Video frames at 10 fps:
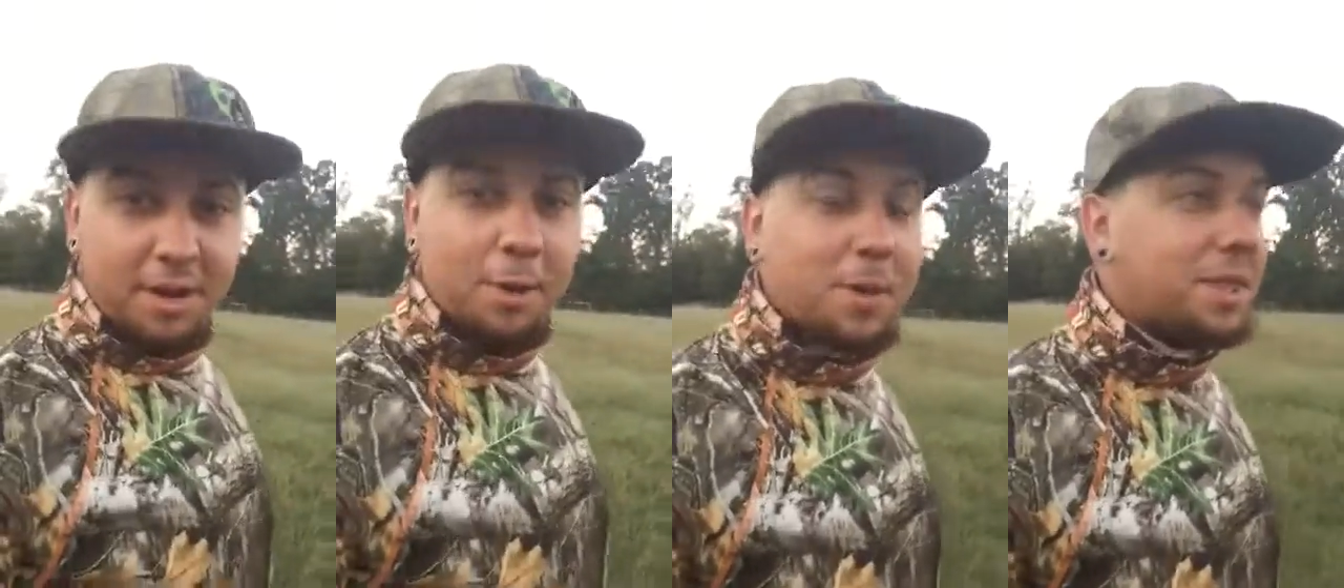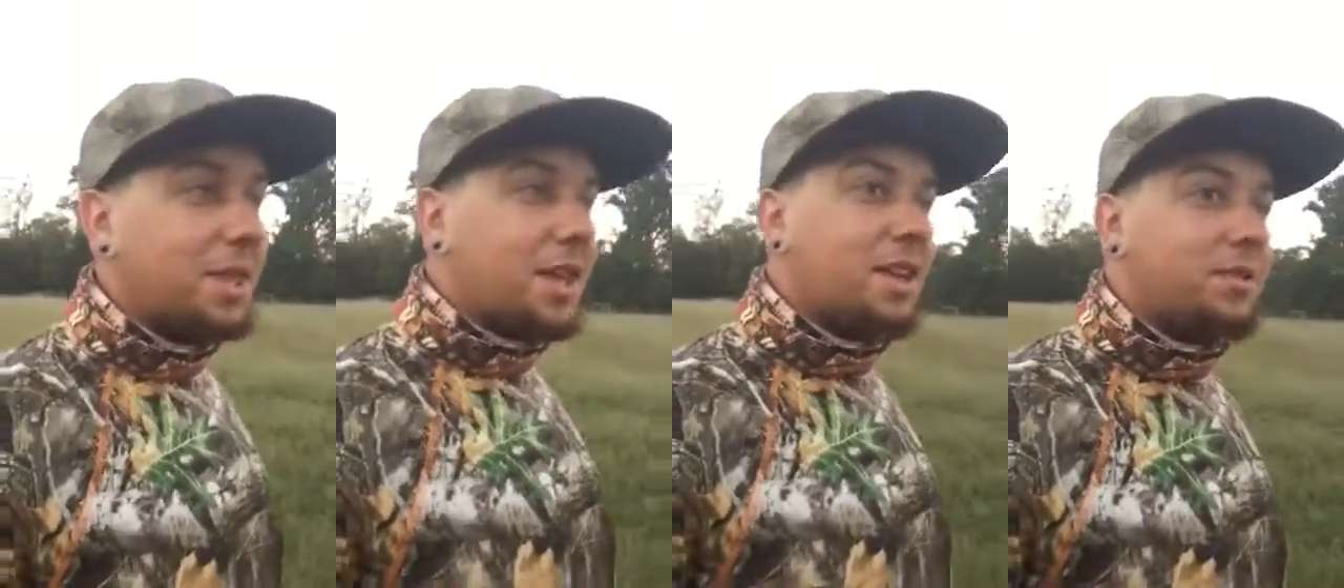I mean,
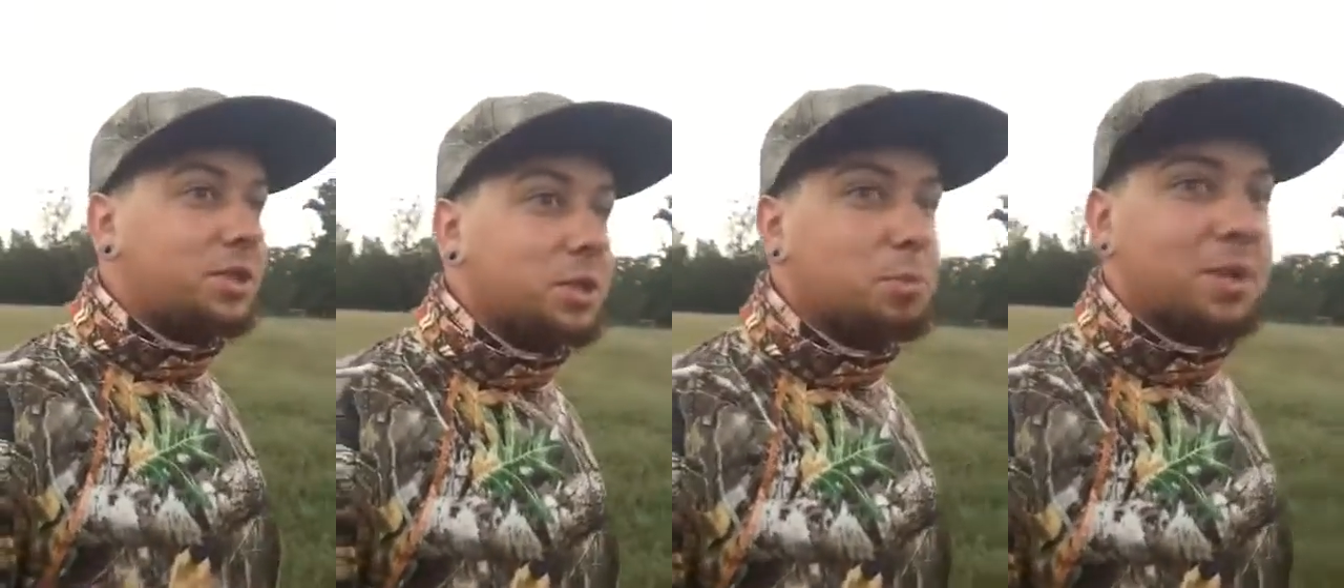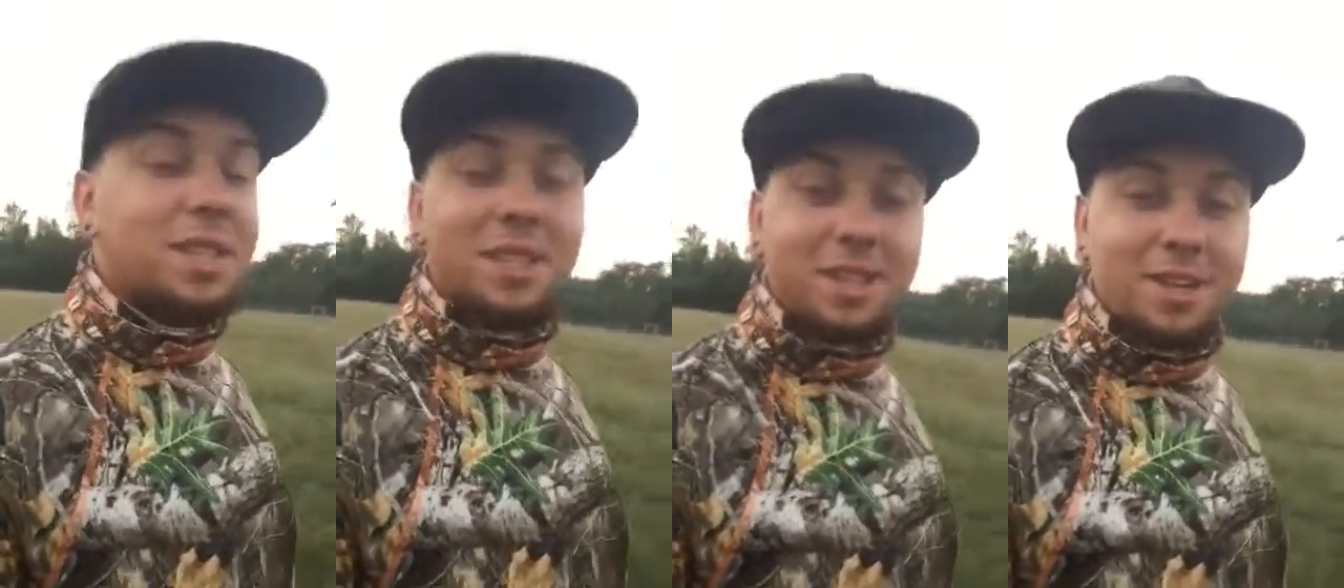they have just
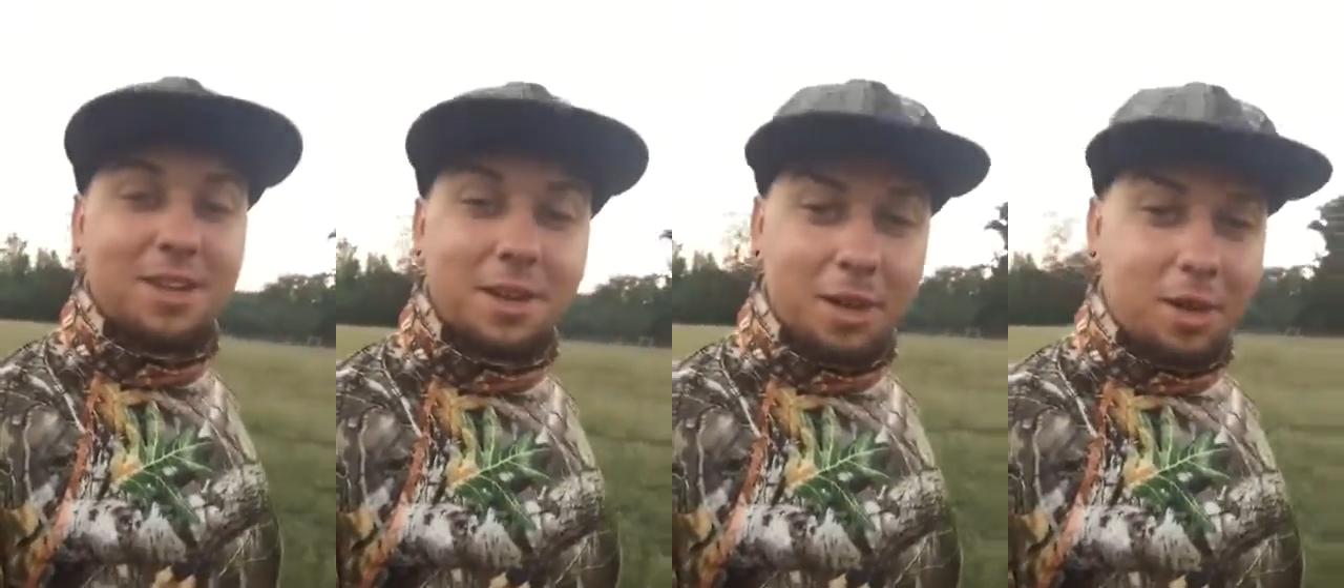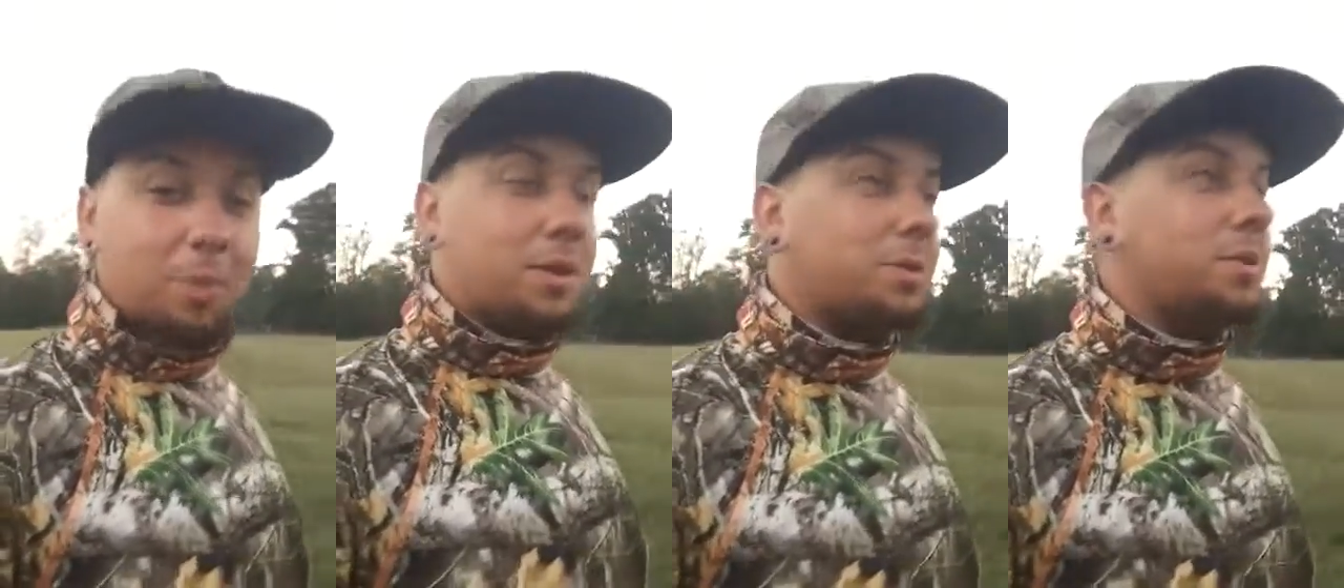been lit
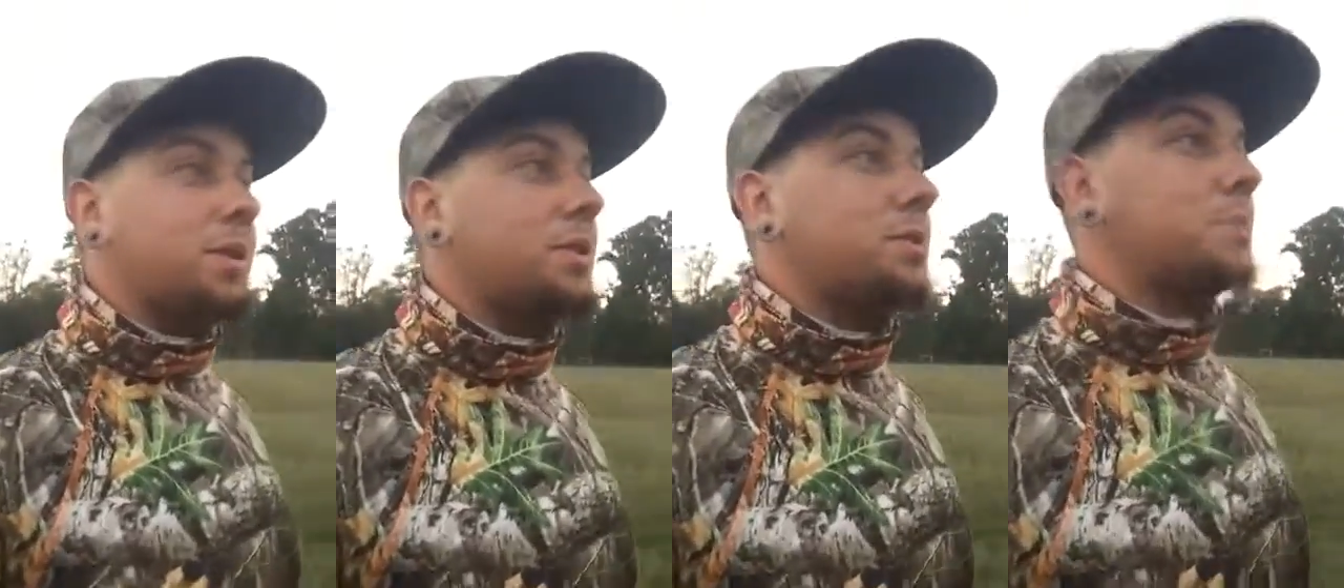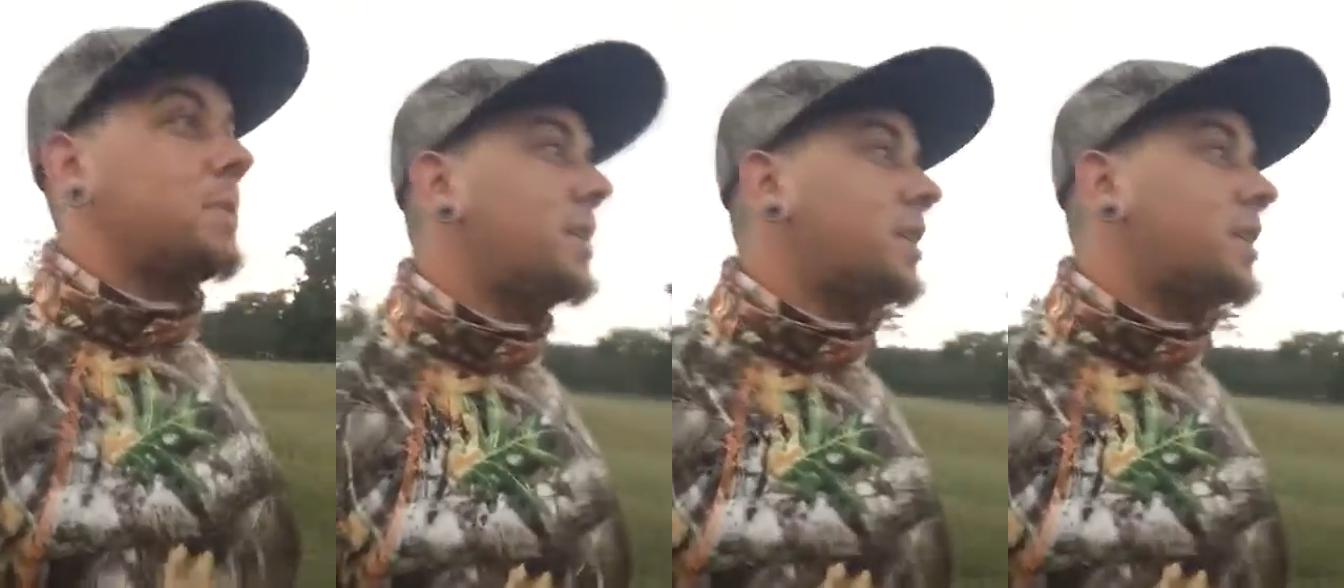up. It's been awesome.